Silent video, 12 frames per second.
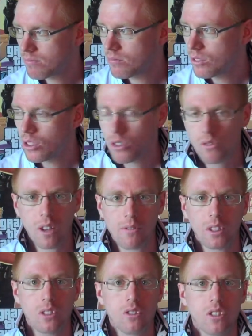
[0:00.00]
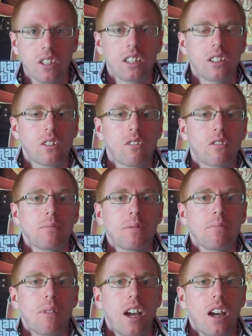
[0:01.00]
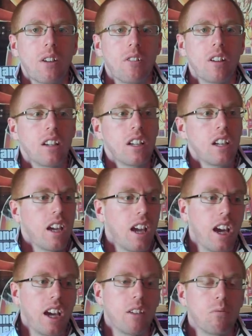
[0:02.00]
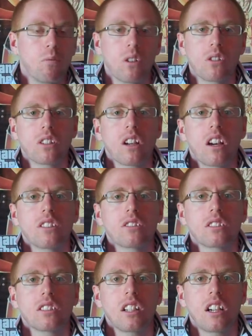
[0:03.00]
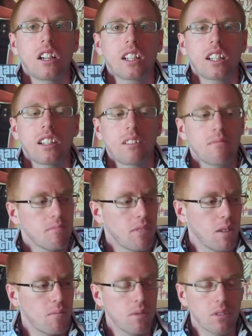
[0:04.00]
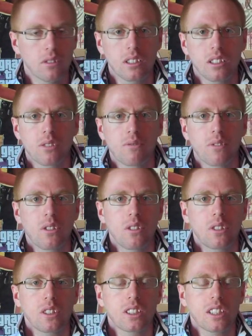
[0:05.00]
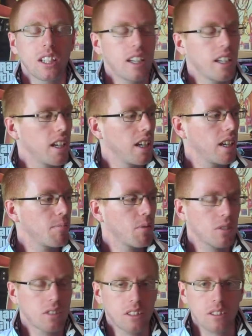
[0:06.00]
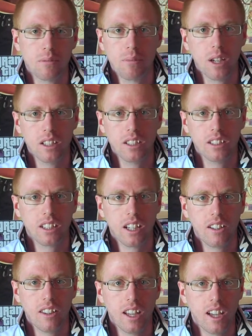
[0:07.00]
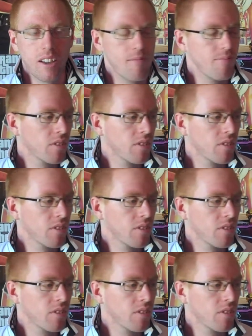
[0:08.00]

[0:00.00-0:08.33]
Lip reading: new revolution in the government power, and one guy doesn't like it, he puts his voice, he puts his opinions out there,